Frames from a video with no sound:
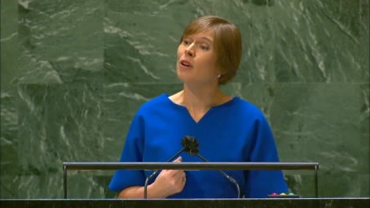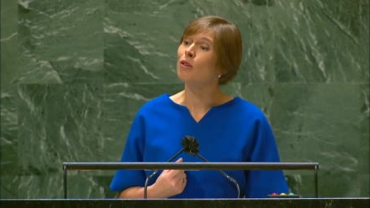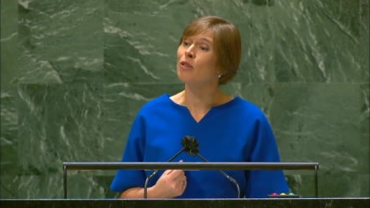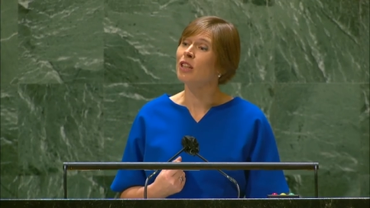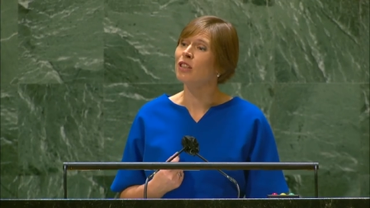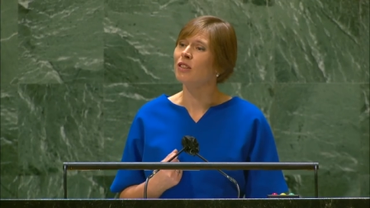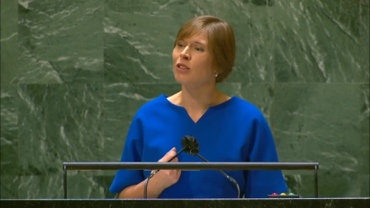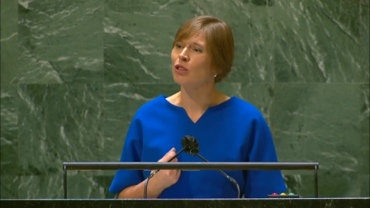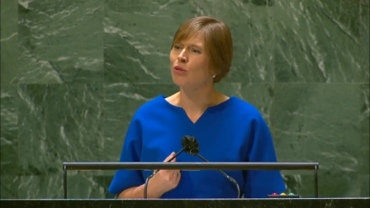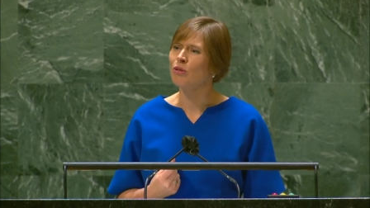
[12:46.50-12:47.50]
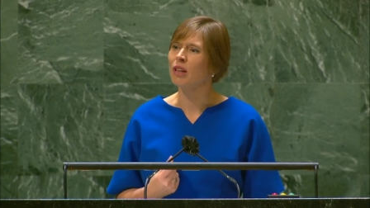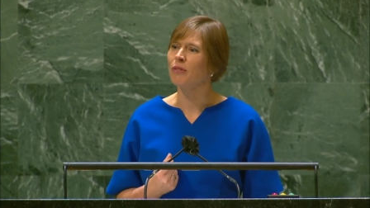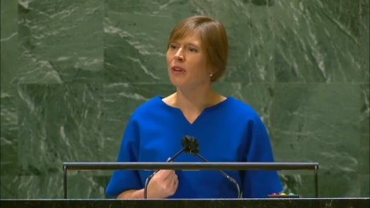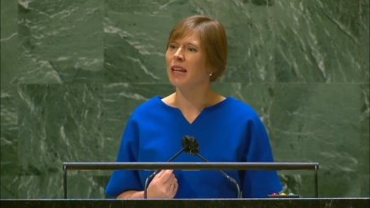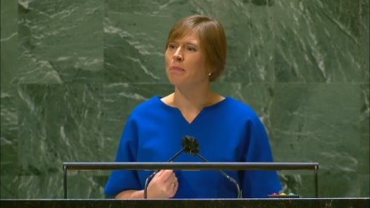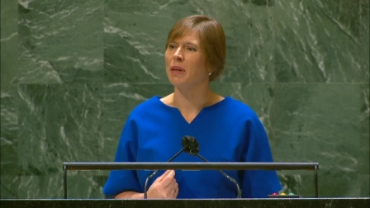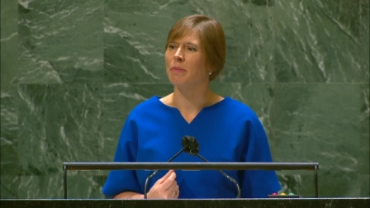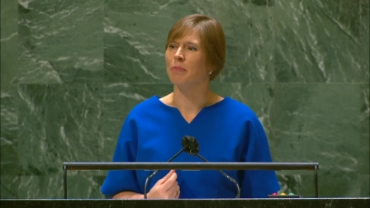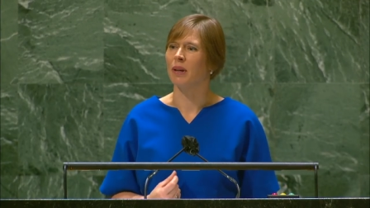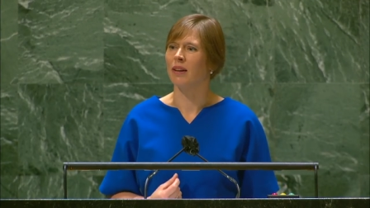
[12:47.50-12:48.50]
Only truly free
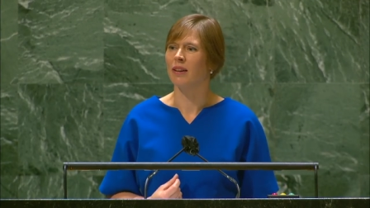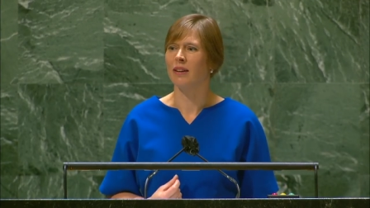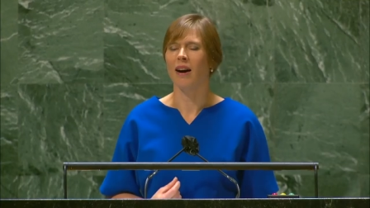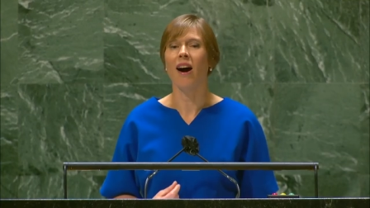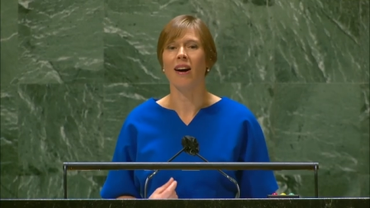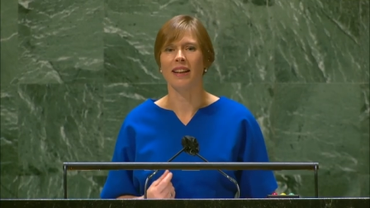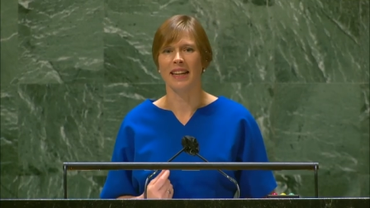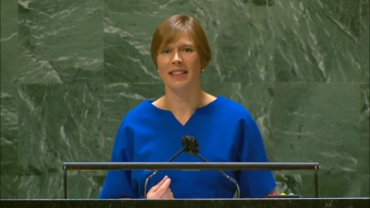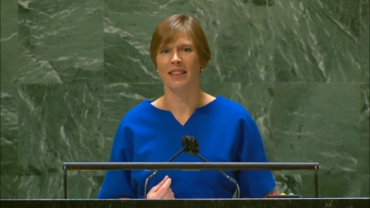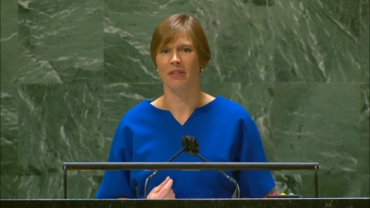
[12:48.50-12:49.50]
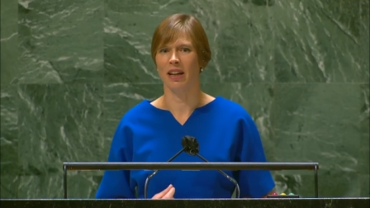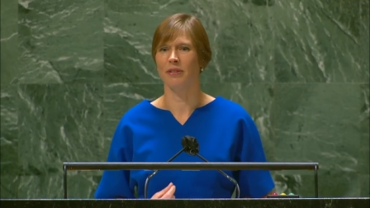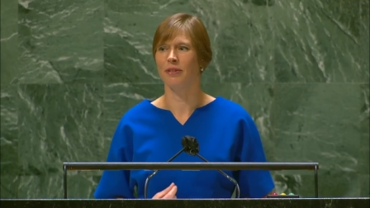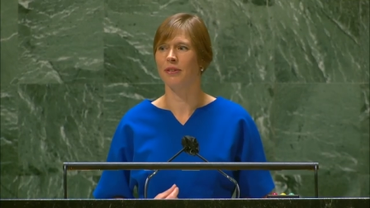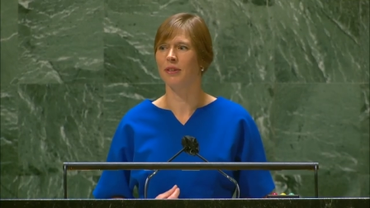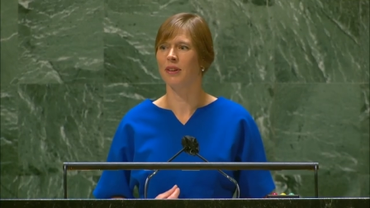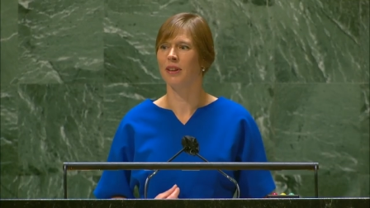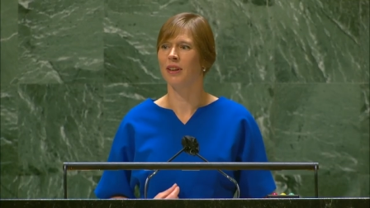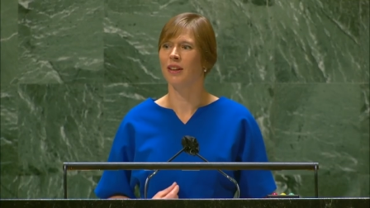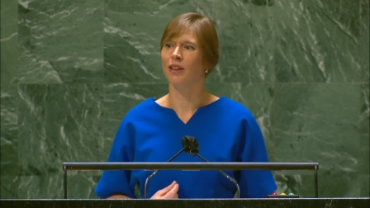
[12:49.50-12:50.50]
people are creative enough
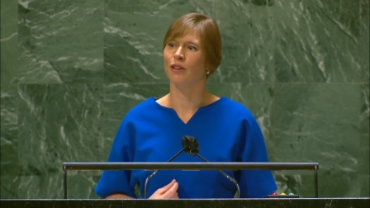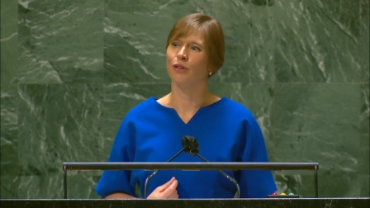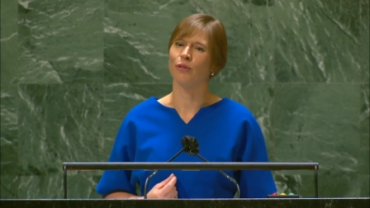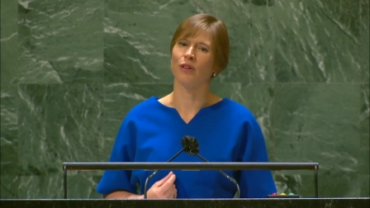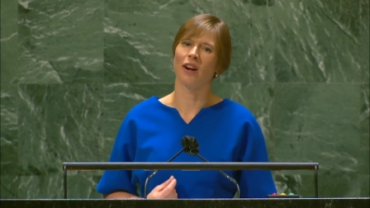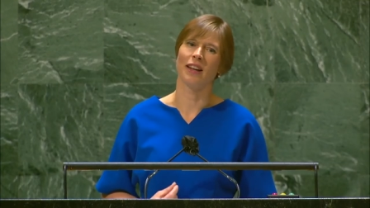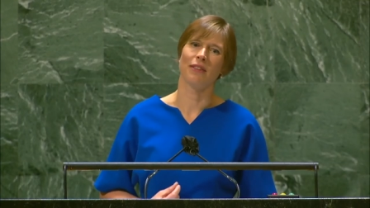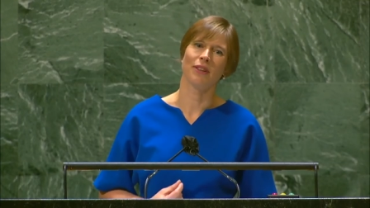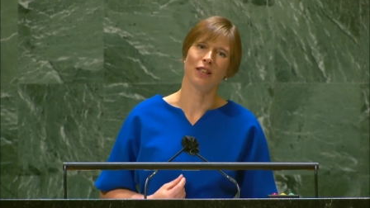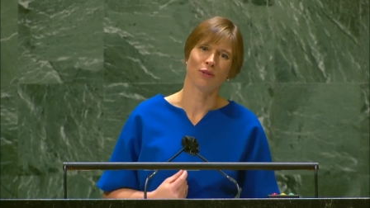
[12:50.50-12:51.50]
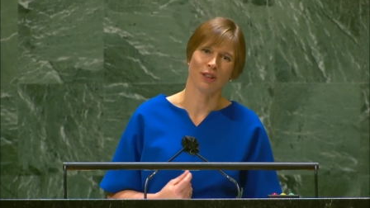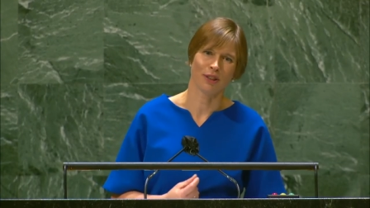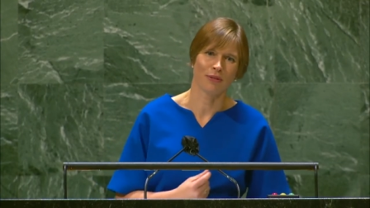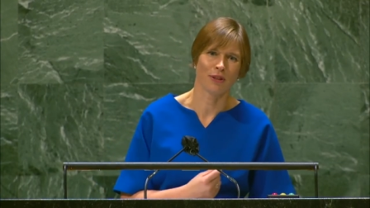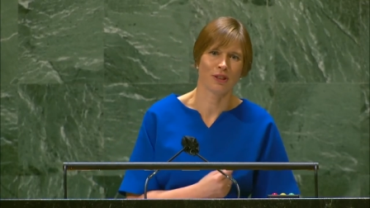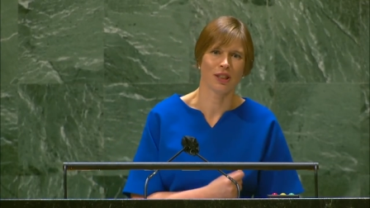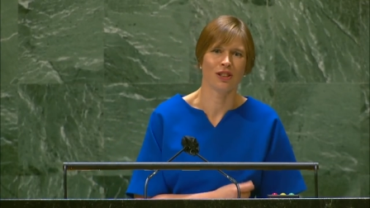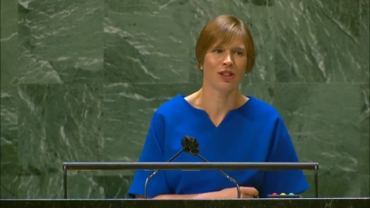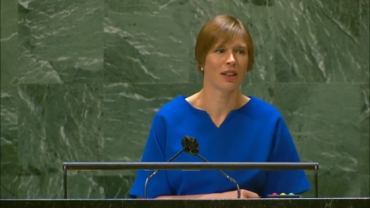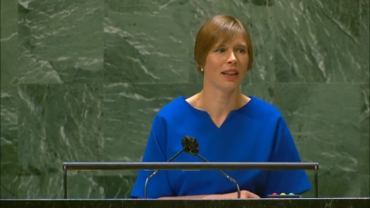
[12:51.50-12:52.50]
to thrive in 21st
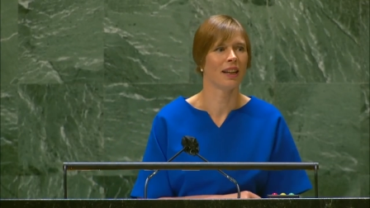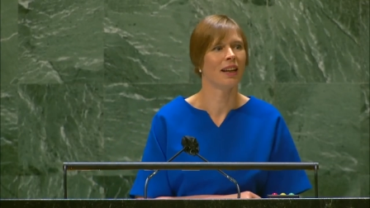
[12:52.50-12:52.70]
century.